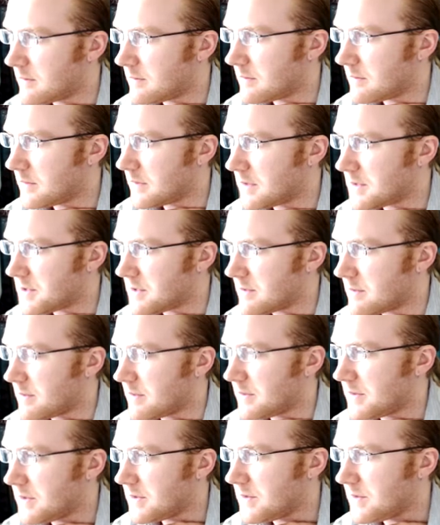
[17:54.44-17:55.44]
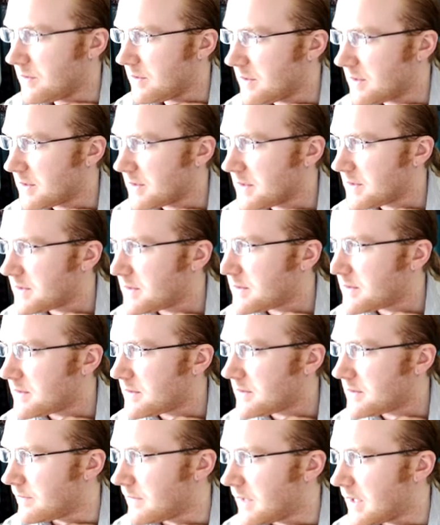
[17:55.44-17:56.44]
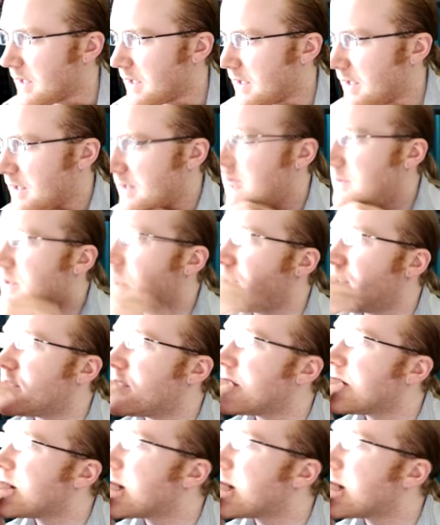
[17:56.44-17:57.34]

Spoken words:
I should be able to do this. Can I do this?